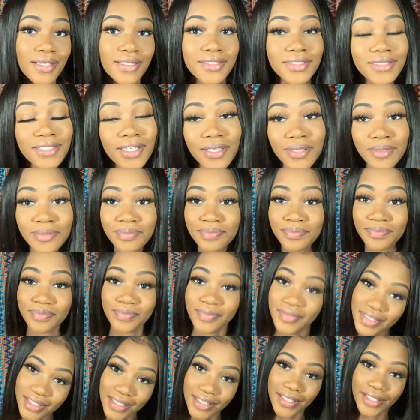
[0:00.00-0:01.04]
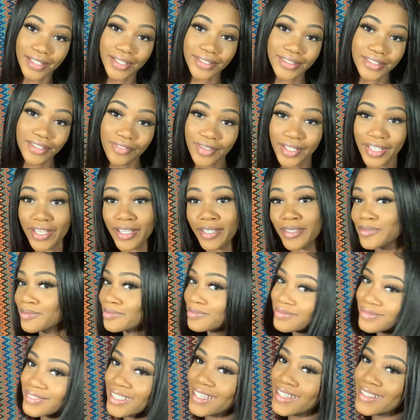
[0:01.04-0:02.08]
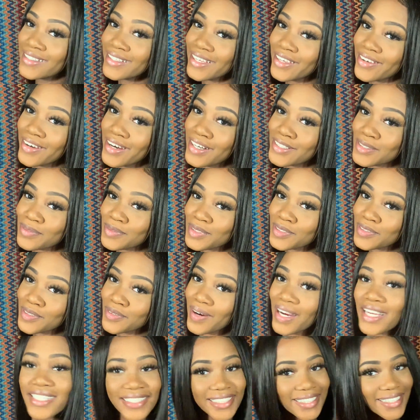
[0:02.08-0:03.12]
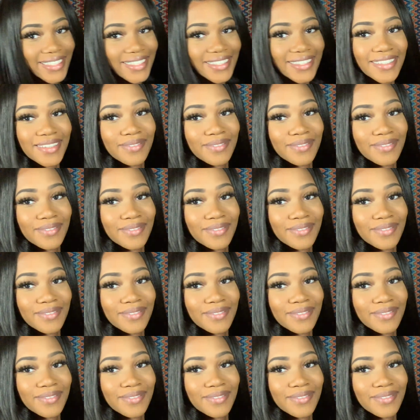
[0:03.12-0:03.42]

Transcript: so here's the video. Thank you guys so much for watching.